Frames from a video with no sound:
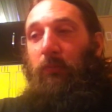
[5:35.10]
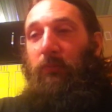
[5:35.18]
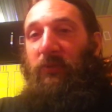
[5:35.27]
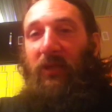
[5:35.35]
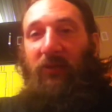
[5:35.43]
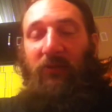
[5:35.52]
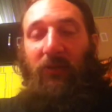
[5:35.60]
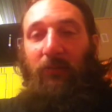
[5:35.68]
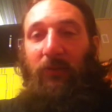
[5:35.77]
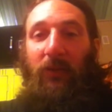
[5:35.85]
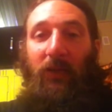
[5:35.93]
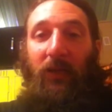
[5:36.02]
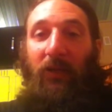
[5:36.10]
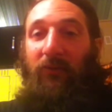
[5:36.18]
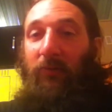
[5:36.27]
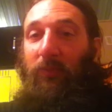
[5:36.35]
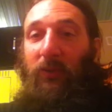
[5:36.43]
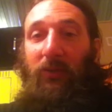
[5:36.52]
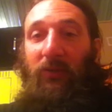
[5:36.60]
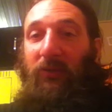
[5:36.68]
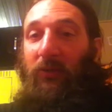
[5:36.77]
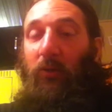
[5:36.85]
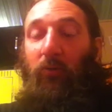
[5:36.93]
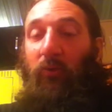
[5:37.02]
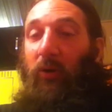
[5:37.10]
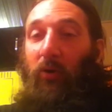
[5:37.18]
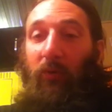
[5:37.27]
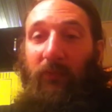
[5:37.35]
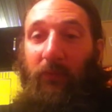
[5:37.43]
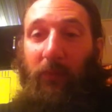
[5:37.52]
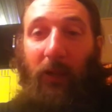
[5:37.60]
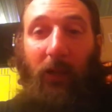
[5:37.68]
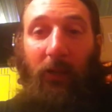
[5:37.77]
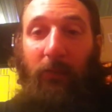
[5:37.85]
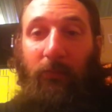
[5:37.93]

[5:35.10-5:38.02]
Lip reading: That's something that has to be considered right off the bat.